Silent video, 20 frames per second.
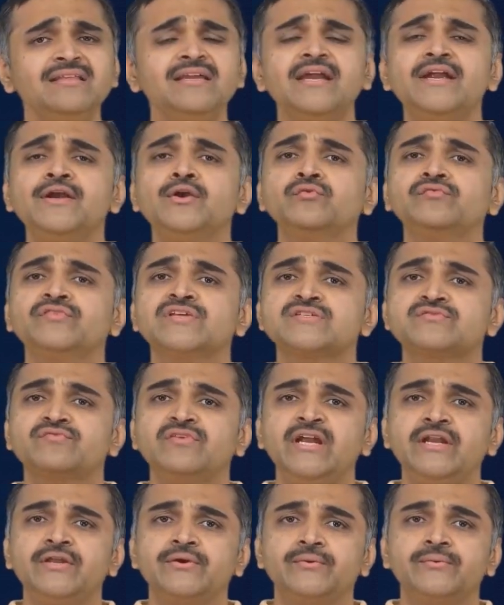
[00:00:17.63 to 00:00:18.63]
the end of this
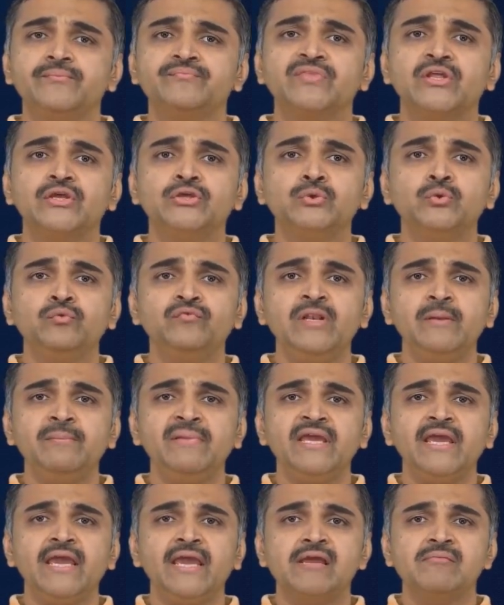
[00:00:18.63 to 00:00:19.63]
video, you will
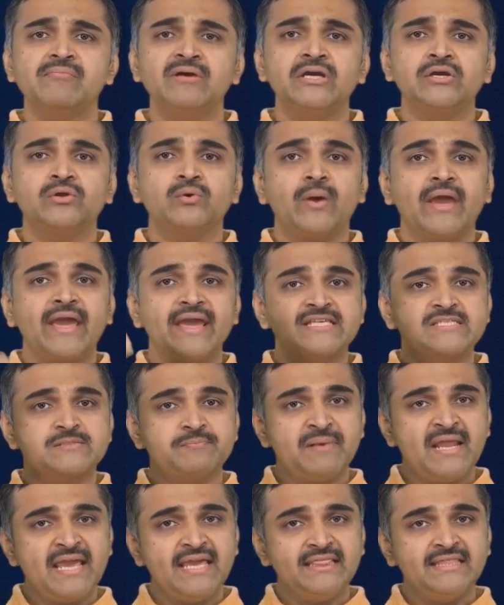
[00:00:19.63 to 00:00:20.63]
be able to
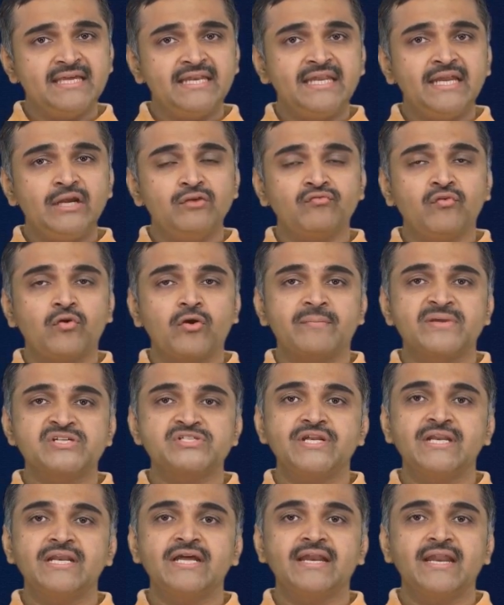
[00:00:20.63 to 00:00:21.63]
explain the need for
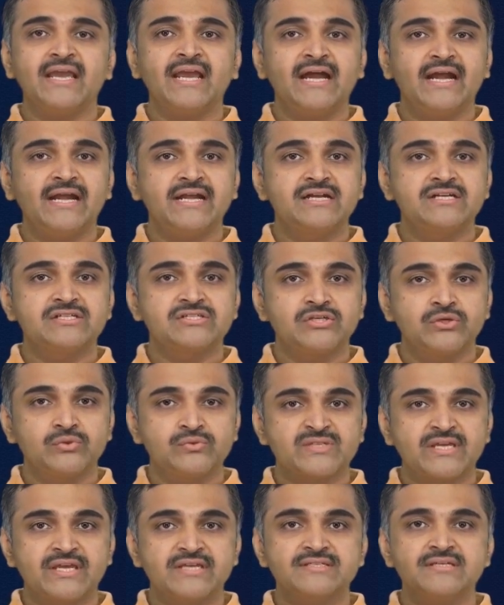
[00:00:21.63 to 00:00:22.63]
machine learning and its
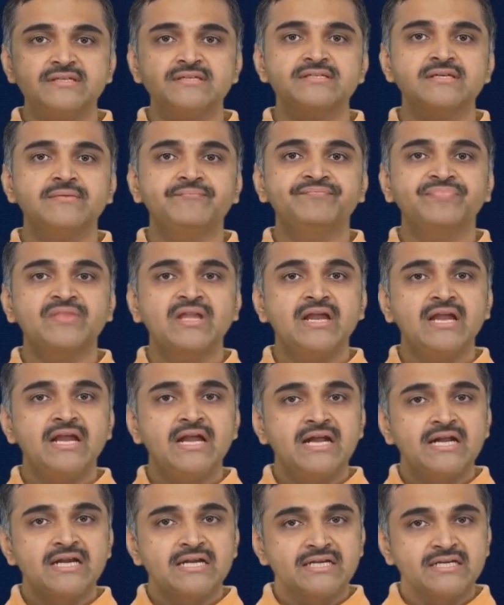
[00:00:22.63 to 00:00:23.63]
use cases,
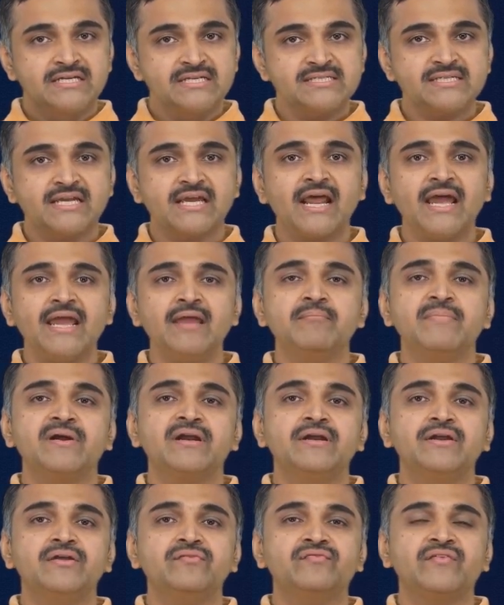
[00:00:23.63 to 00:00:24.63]

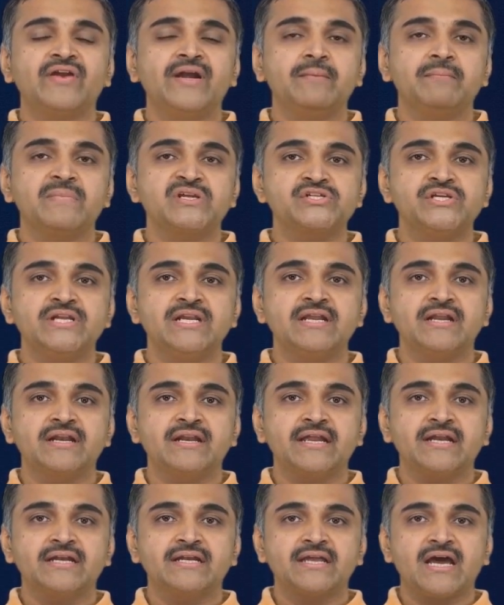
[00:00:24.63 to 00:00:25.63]
describe different machine
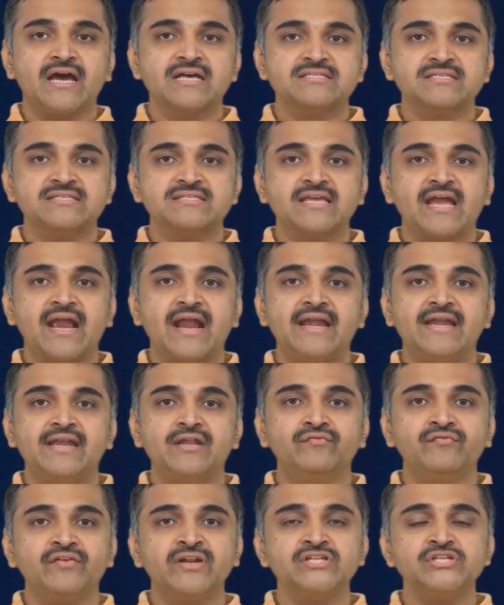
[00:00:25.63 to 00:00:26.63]
learning tasks and
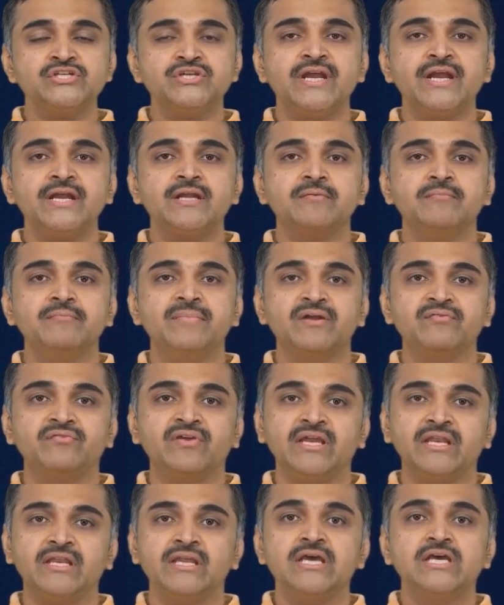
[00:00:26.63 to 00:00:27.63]
differentiate
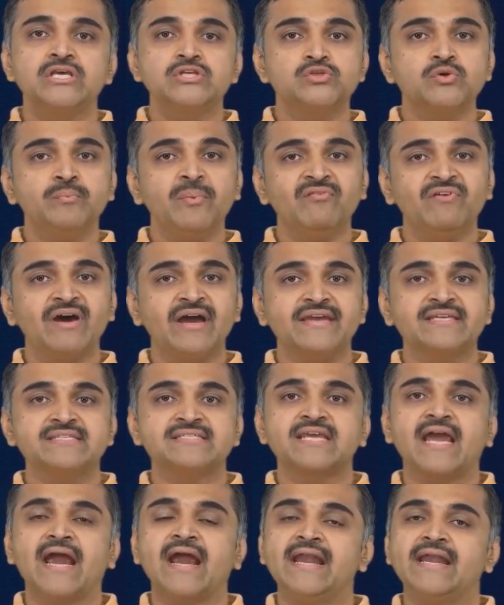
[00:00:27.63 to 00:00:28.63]
between to machine
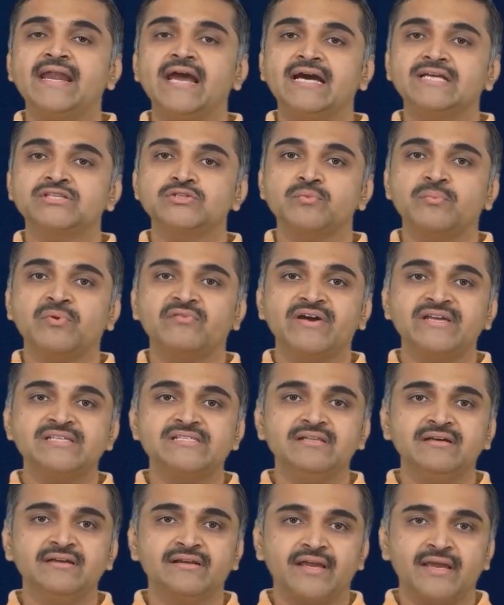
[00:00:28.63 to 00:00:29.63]
learning and
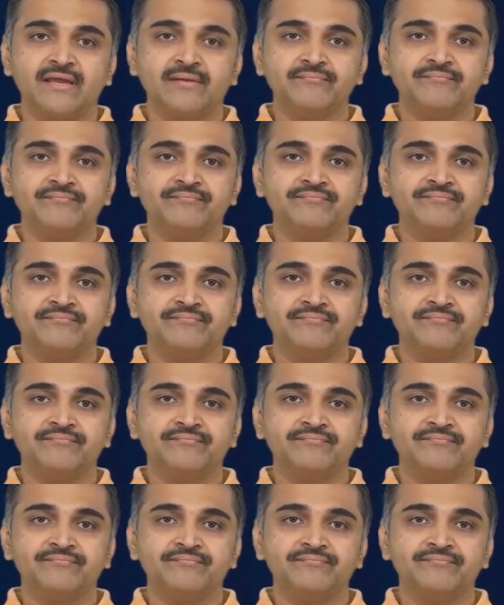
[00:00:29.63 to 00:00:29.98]
unsupervised learning.